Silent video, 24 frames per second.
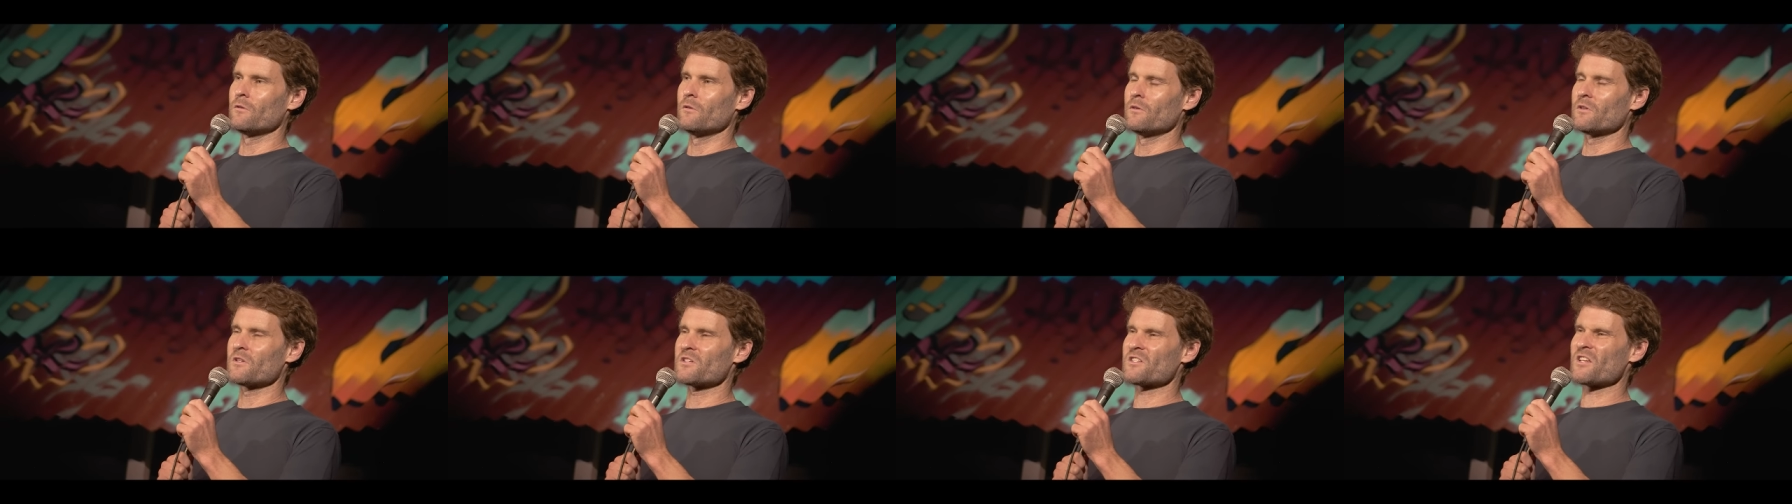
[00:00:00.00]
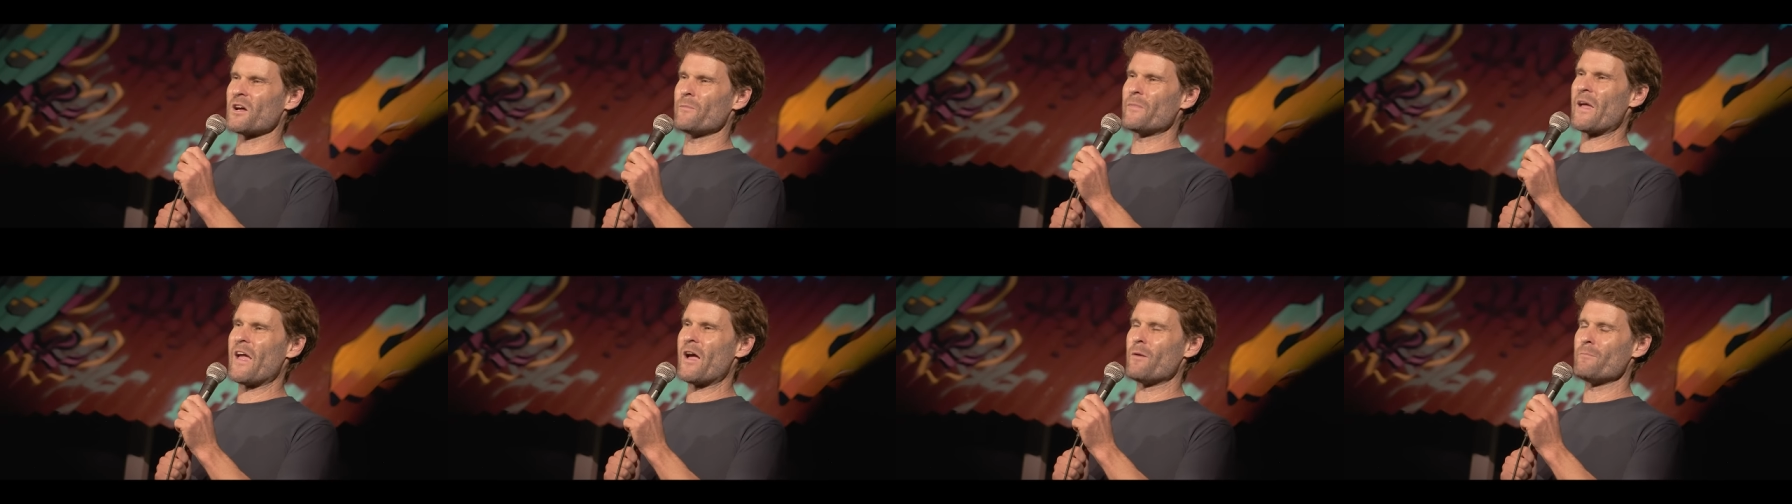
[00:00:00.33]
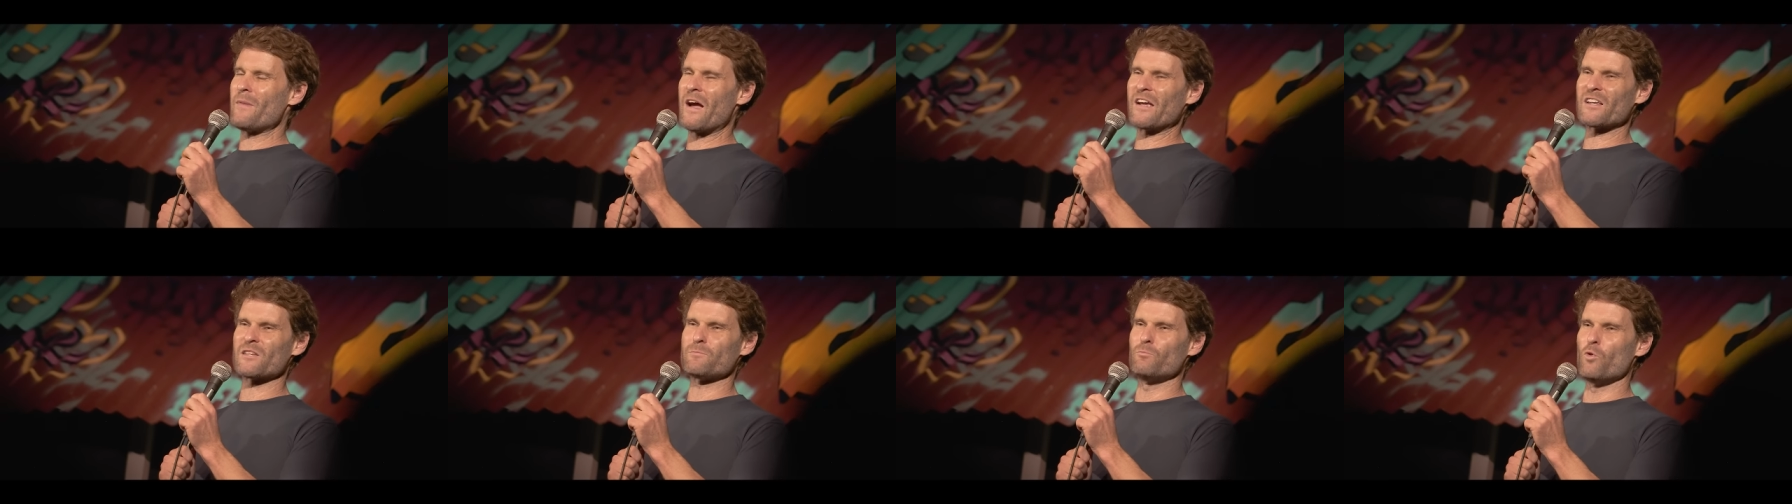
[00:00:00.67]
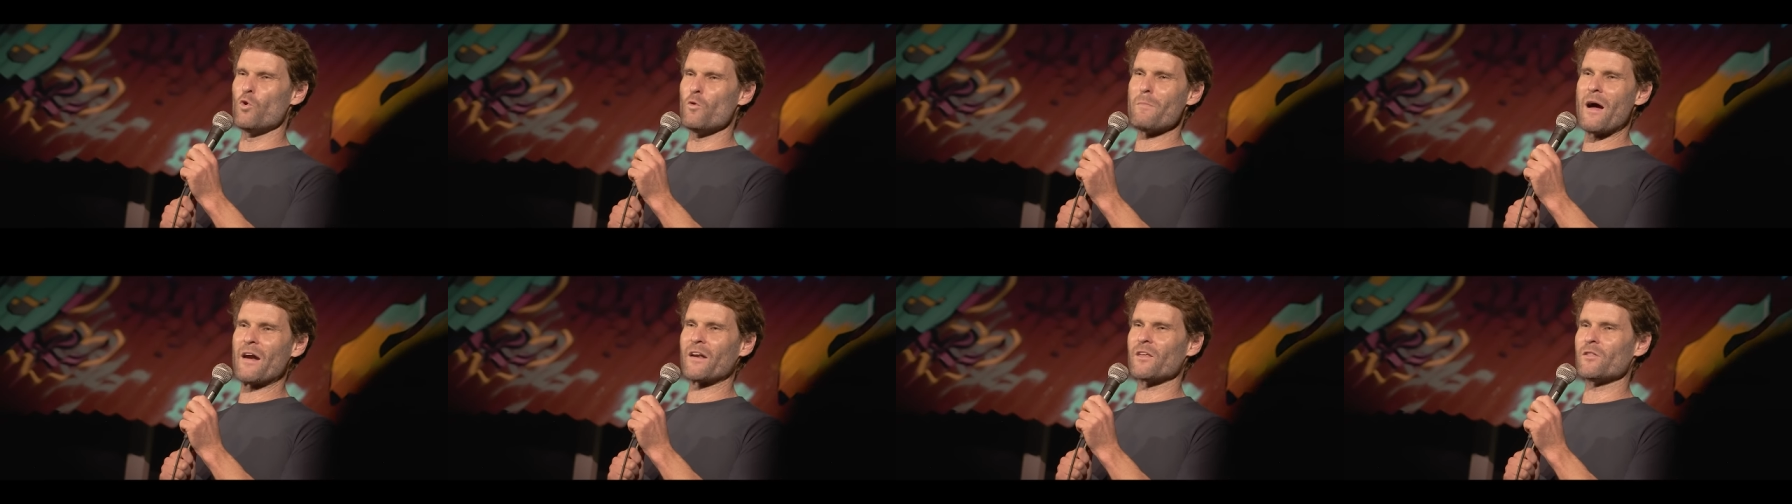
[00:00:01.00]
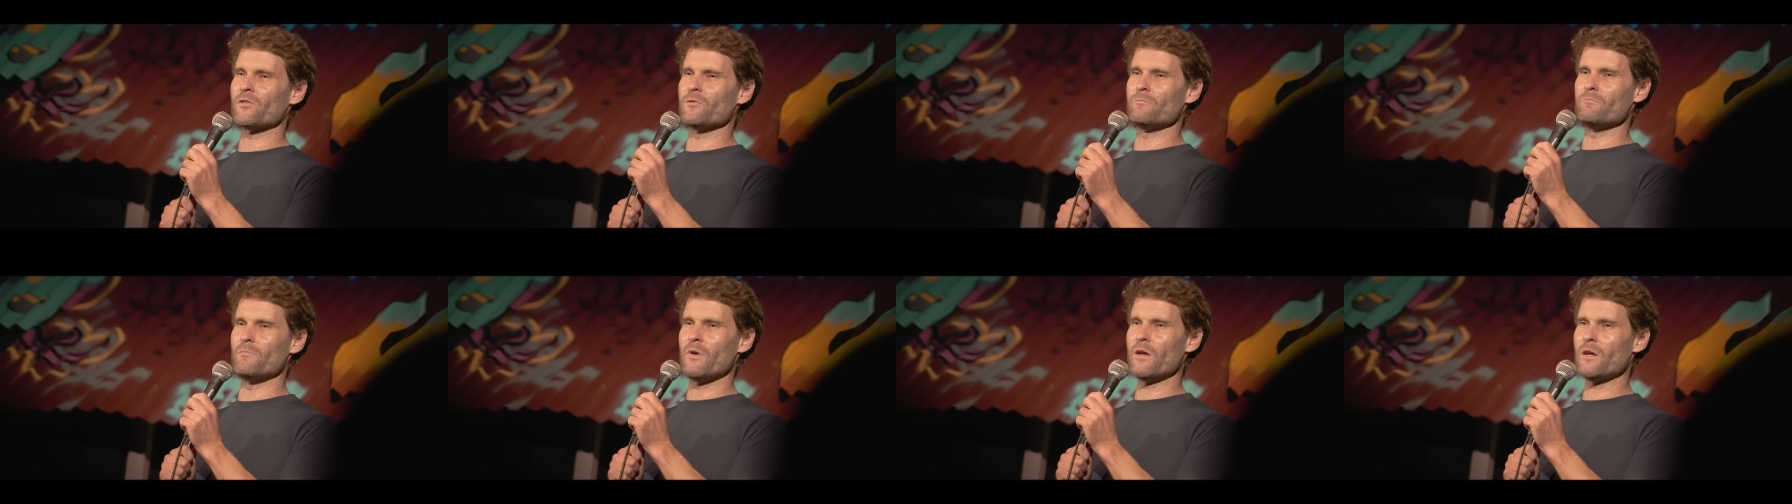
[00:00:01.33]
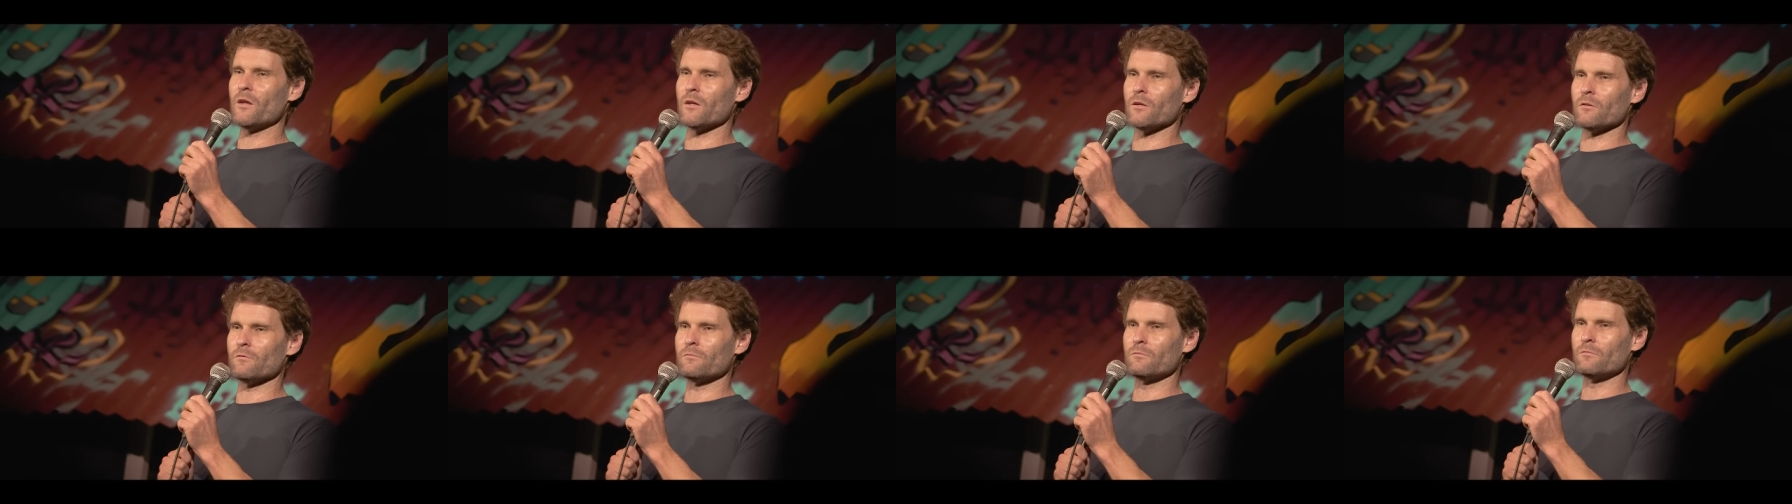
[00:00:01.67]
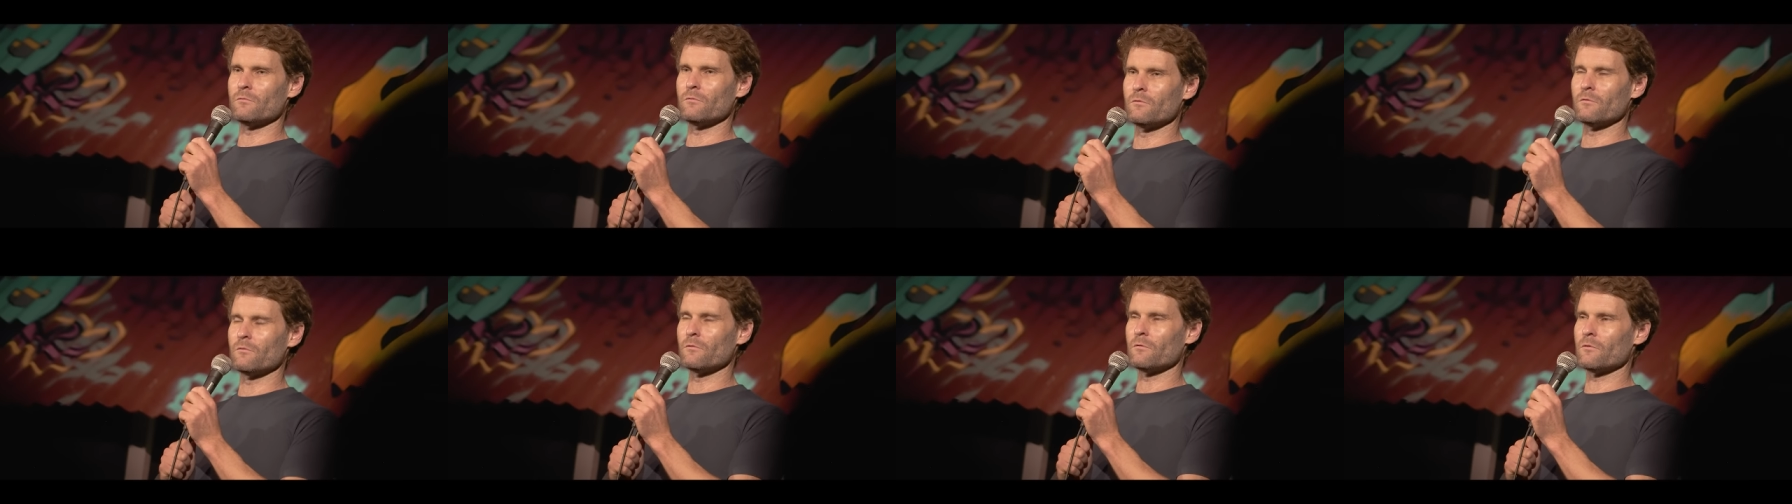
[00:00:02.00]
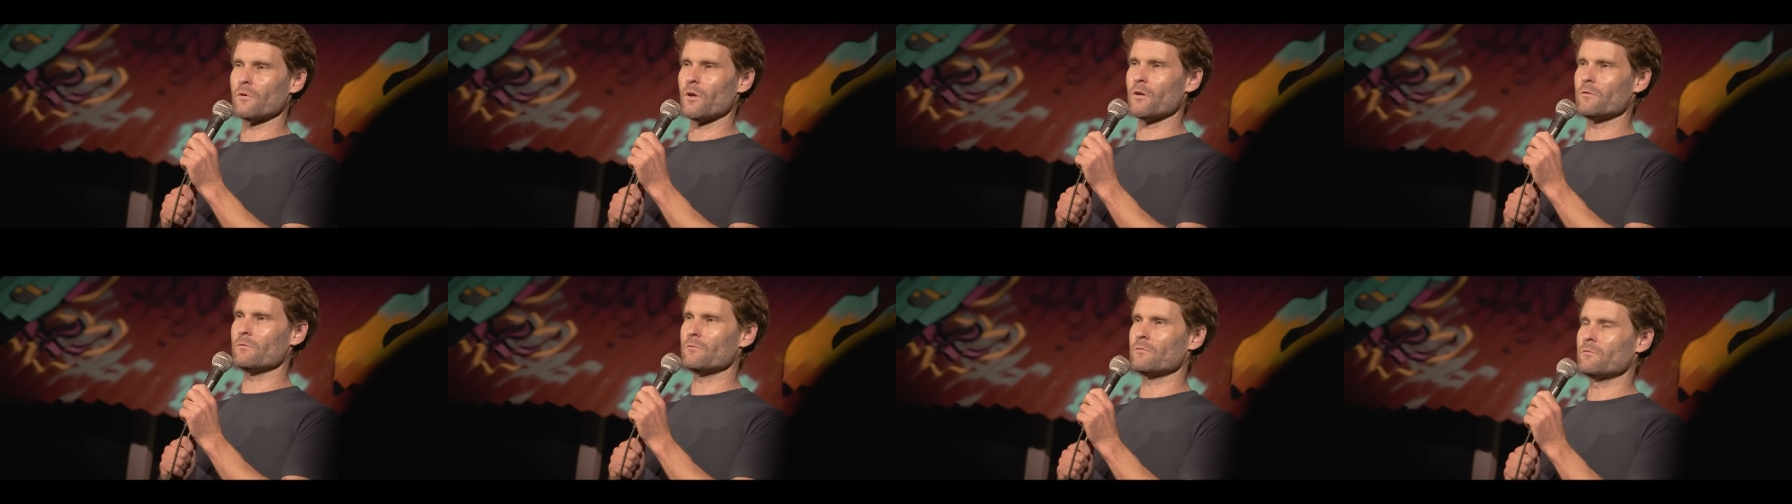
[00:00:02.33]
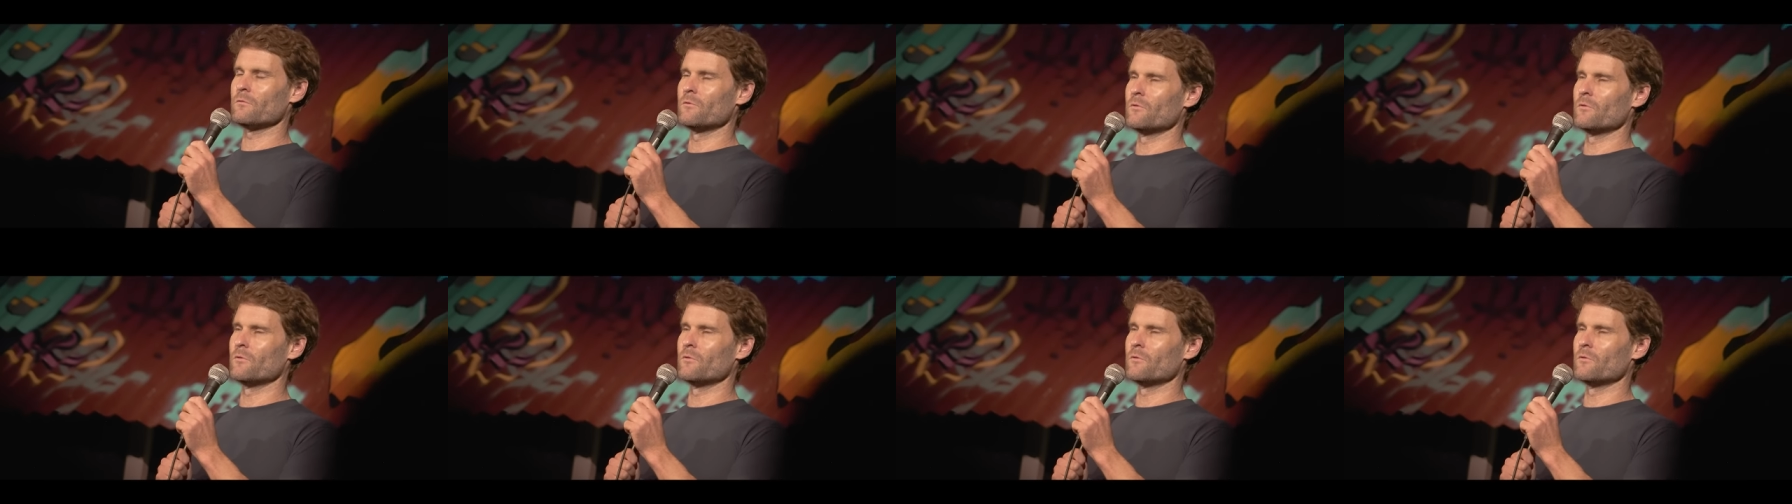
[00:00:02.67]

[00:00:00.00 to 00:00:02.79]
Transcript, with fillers: somehow makes more money than me, you know,